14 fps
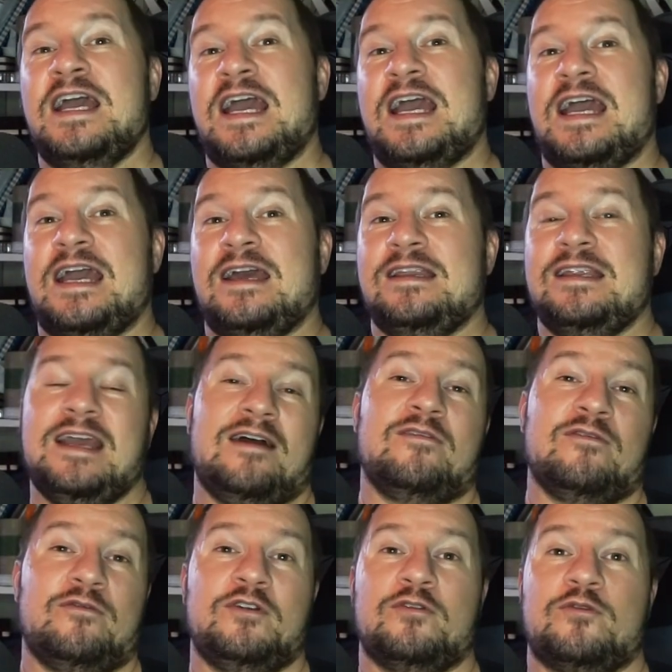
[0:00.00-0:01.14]
And yeah,
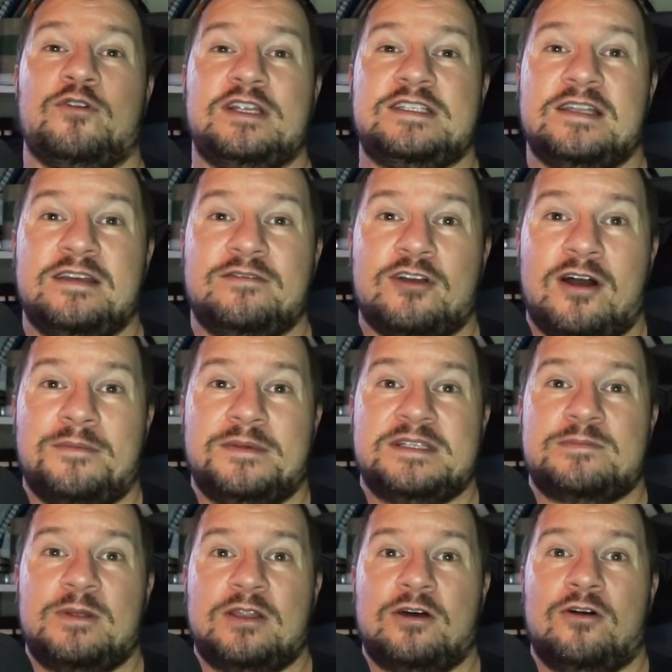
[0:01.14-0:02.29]
feel free to leave comments
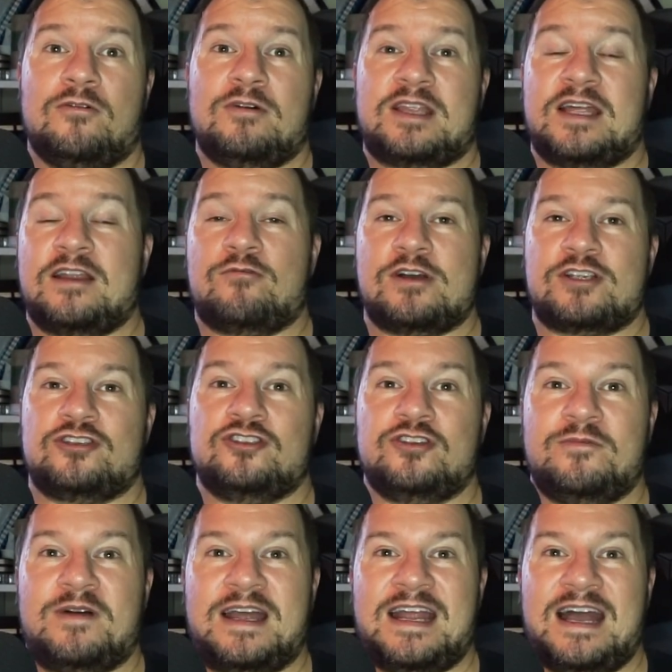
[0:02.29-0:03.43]
below with any questions you
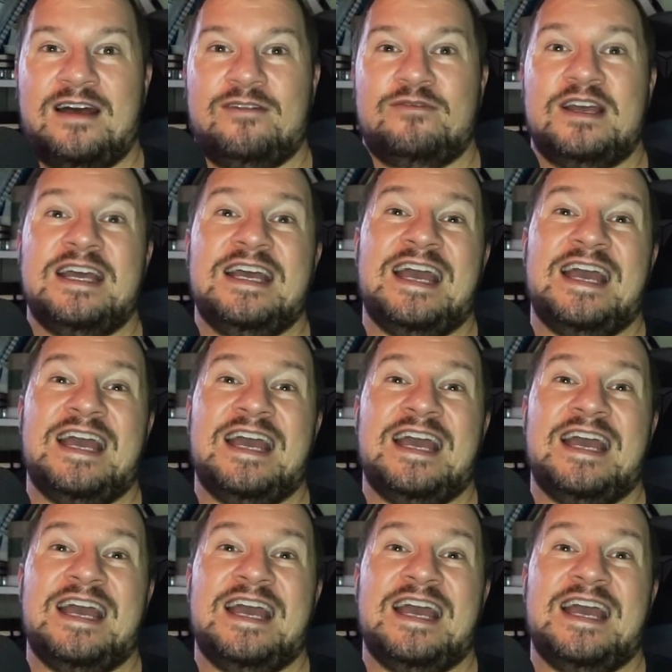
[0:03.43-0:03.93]
might have.